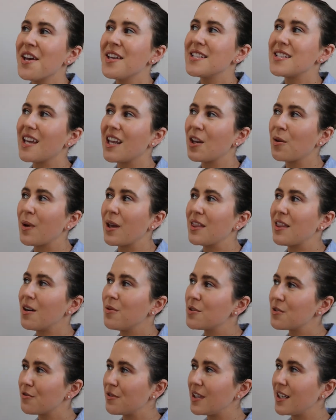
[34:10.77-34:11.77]
So anyway, that
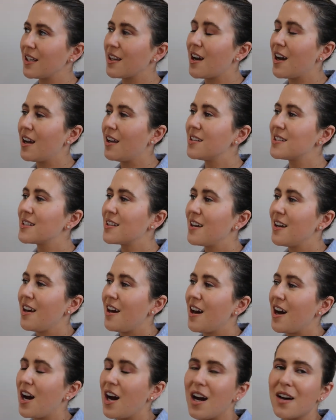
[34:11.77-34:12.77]
was really nice.
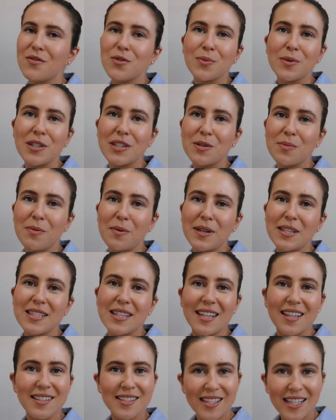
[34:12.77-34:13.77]
Afterwards, we went to
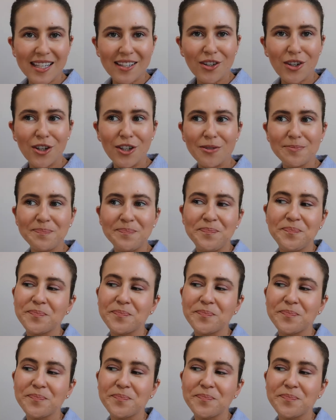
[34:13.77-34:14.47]
the casino,